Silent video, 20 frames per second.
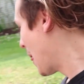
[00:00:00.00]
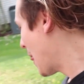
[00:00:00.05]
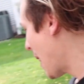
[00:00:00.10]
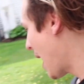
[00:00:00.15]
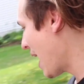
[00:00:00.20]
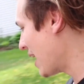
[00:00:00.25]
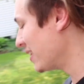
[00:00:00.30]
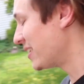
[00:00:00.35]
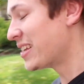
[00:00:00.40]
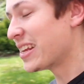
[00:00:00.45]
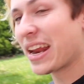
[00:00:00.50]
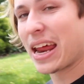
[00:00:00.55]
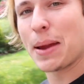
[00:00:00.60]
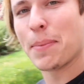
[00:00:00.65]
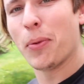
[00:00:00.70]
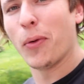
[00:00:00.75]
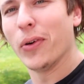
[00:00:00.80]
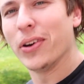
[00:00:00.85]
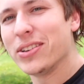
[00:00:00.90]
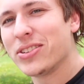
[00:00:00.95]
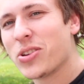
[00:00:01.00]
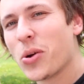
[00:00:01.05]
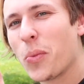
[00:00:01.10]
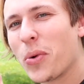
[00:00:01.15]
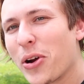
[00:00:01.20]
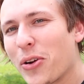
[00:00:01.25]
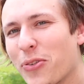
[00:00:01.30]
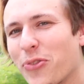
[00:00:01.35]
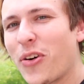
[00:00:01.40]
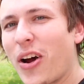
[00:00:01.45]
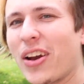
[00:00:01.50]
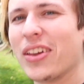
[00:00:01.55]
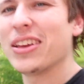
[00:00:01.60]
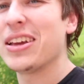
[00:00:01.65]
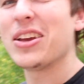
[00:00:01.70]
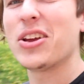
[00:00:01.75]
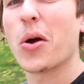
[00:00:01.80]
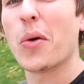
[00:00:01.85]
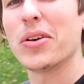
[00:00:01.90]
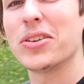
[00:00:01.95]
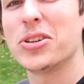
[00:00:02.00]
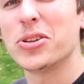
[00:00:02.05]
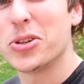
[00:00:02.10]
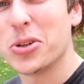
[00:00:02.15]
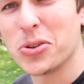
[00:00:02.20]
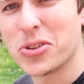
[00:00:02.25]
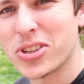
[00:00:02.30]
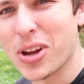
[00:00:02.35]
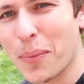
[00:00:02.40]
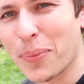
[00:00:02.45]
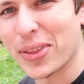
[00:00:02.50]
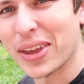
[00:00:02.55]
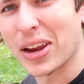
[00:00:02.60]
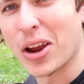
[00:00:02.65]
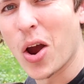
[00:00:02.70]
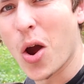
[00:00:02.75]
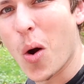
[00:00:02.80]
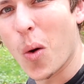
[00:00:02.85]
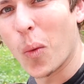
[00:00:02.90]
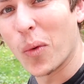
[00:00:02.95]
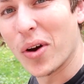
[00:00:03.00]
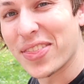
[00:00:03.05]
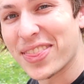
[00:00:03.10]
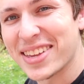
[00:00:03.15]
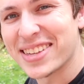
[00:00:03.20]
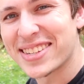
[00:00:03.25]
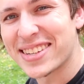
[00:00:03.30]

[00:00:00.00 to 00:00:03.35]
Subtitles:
And today, boys, we're finally going to do something with this